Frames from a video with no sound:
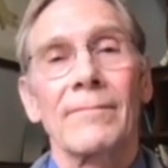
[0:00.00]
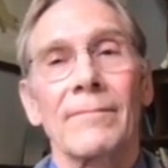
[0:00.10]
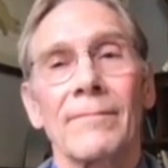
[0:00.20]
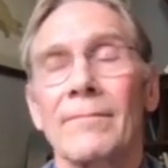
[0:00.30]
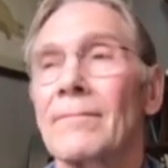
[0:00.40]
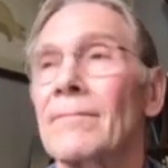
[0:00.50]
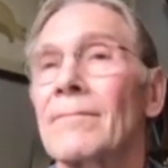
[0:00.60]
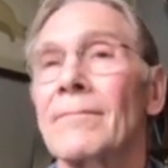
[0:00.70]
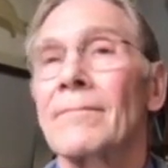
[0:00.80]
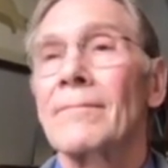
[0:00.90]

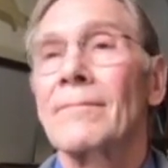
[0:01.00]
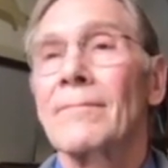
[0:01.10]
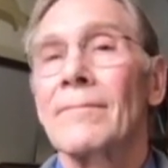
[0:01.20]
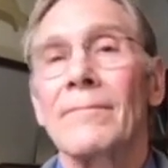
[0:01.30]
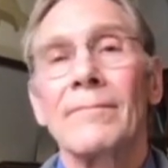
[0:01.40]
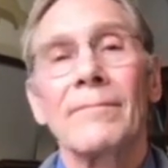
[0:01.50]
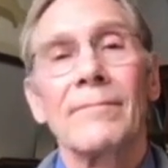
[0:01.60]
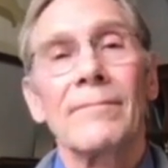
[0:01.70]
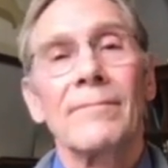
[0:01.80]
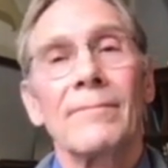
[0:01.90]

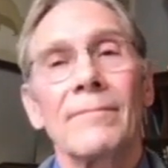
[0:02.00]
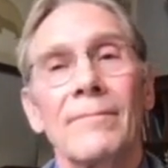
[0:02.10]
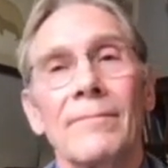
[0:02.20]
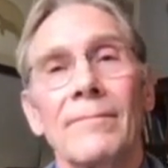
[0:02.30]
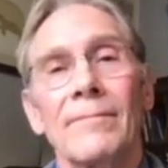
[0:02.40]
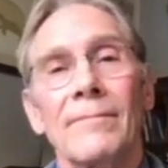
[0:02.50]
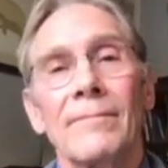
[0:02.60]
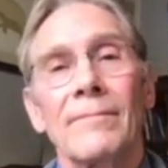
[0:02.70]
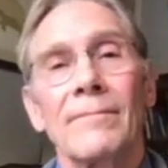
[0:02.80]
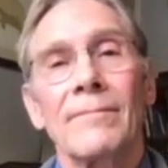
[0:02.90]

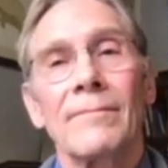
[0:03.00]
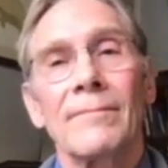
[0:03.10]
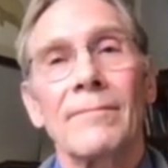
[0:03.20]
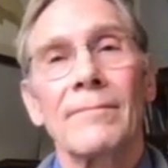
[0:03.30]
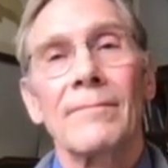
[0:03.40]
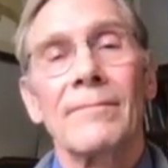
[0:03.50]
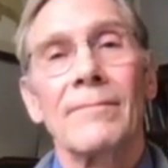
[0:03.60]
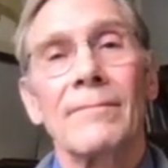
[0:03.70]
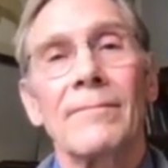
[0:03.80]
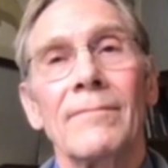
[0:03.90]

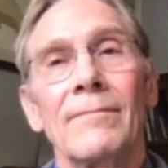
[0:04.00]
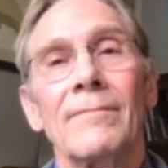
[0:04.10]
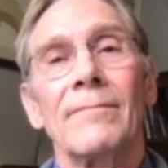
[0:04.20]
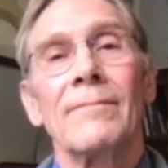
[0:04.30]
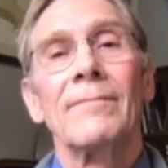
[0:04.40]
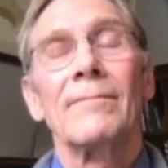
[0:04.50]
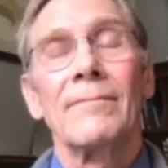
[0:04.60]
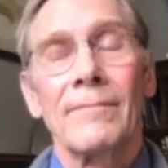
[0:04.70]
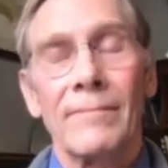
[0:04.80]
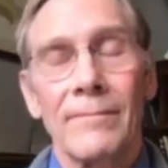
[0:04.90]

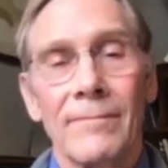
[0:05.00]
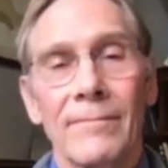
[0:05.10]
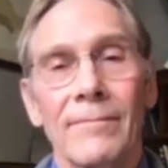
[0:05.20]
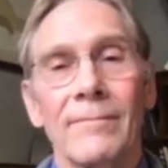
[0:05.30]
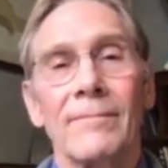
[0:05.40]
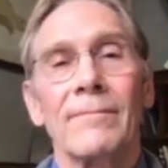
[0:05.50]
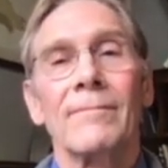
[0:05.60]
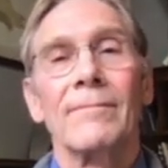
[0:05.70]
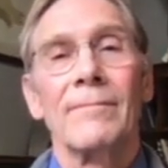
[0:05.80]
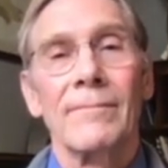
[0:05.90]

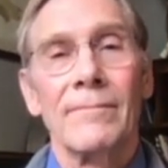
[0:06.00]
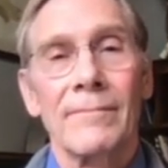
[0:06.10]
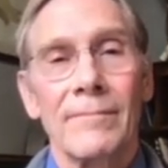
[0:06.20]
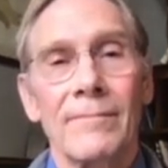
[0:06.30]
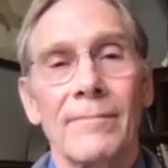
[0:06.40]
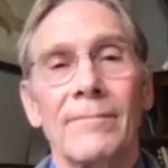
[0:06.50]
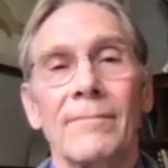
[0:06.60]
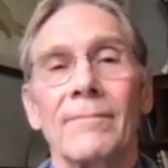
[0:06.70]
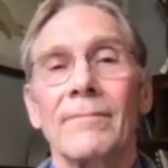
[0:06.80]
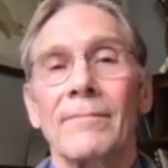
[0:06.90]

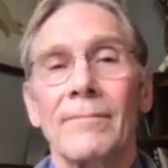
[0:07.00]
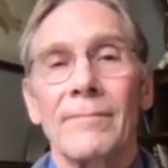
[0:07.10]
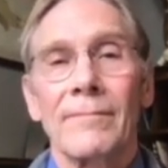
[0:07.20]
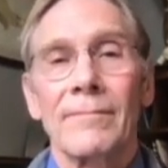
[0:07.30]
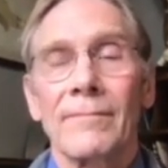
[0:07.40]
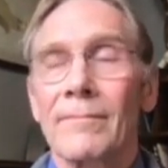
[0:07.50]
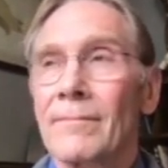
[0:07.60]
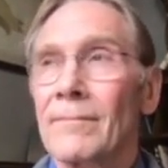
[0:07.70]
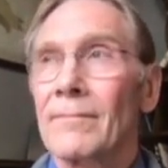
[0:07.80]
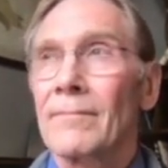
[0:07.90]
(not speaking)